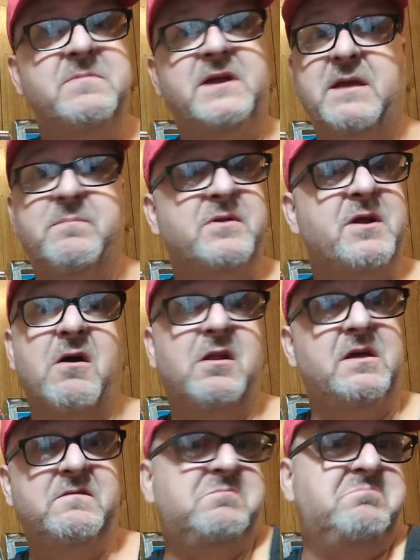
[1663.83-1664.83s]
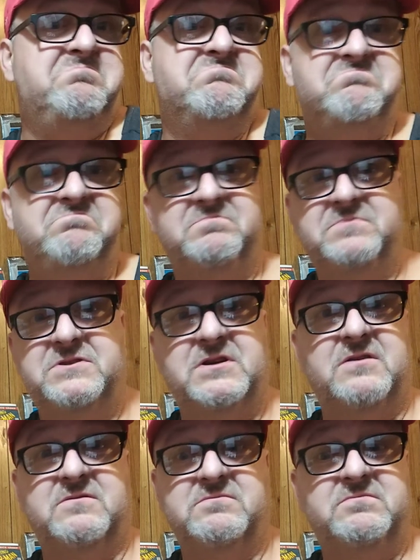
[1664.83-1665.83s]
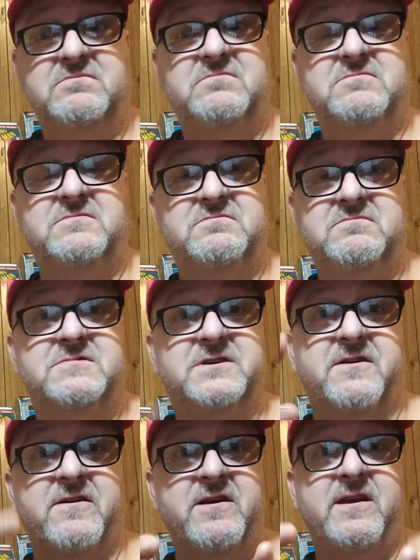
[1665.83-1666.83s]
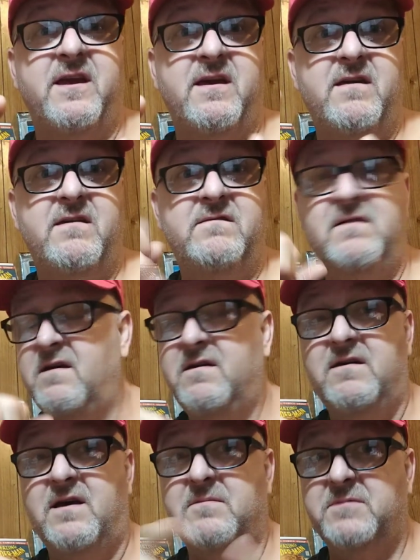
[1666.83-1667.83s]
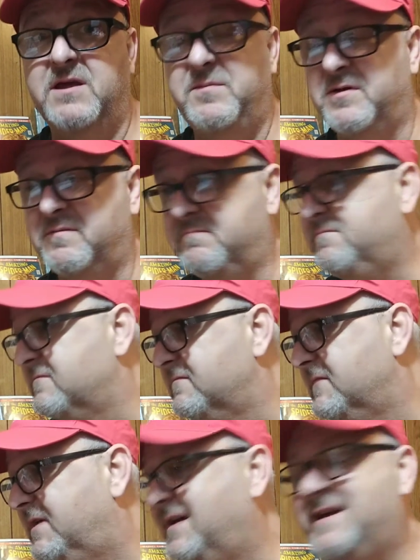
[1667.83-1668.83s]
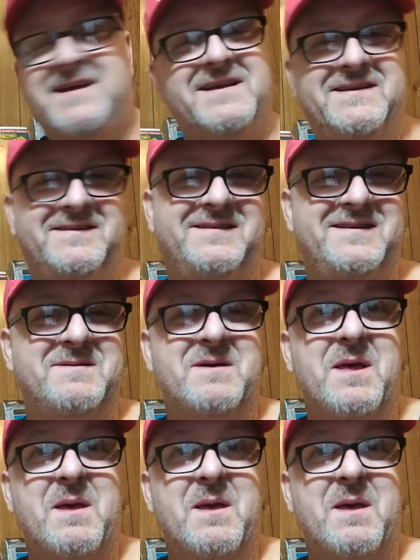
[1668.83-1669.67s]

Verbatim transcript: I'm keeping all of them. So screw you guys, I'm keeping them.